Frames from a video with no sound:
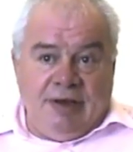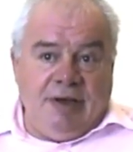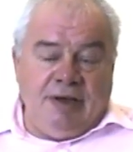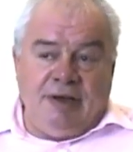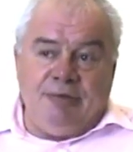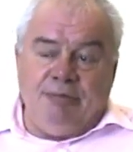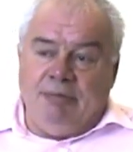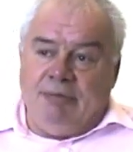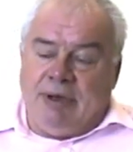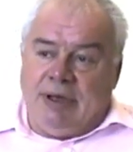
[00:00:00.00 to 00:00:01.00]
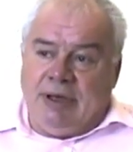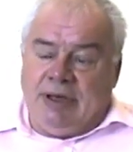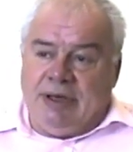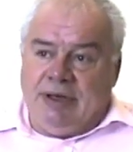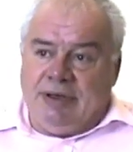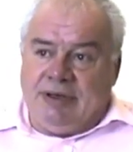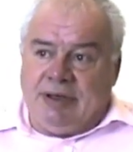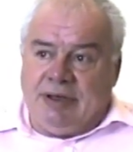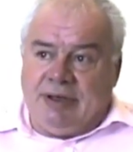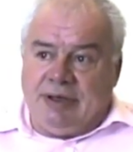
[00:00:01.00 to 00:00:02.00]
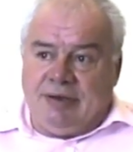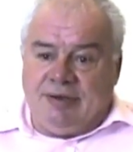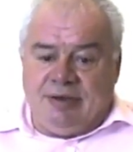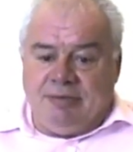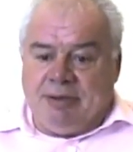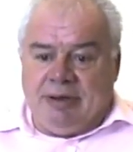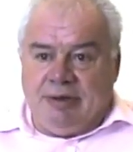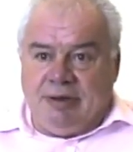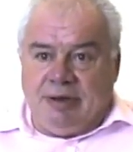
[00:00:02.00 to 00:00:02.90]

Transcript: I said it's brilliant,